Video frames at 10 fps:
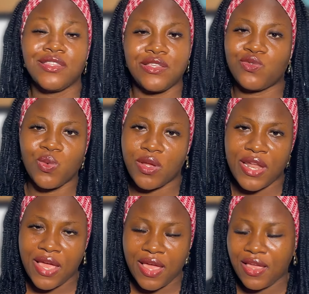This
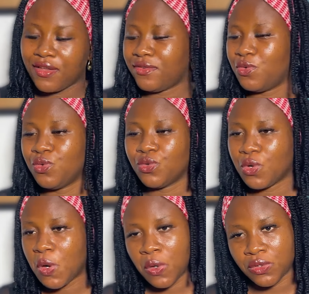one, oh
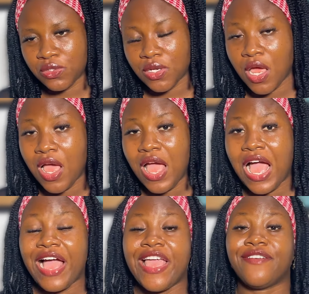God.
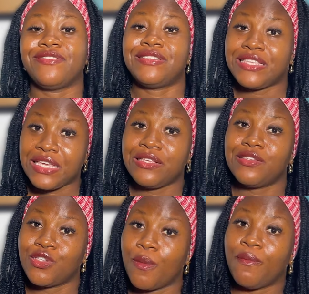I have
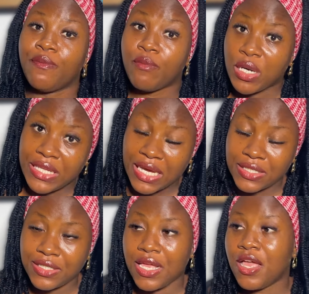seen some
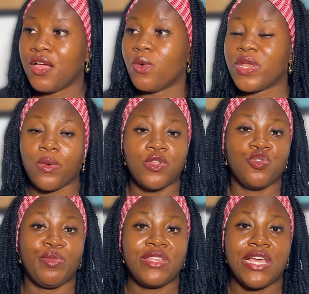mothers, when they
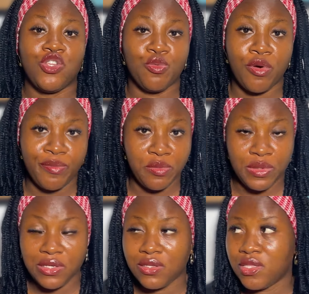want to bathe their newborn
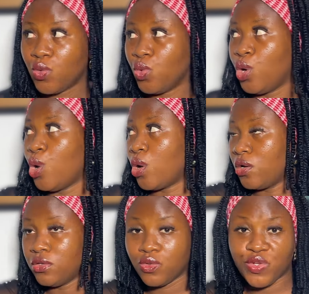baby, they will
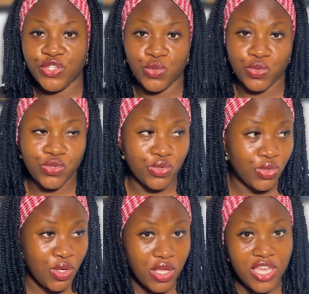lock
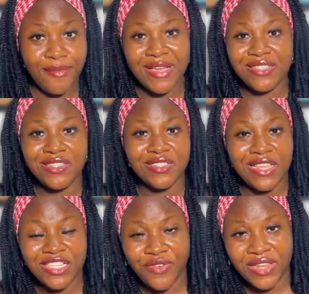windows. Imagine
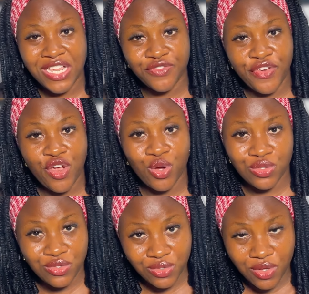this Nigeria that is very
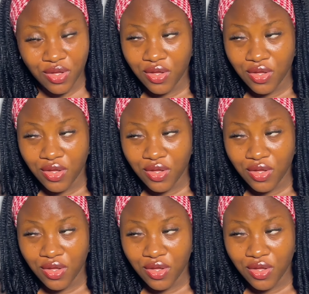hot.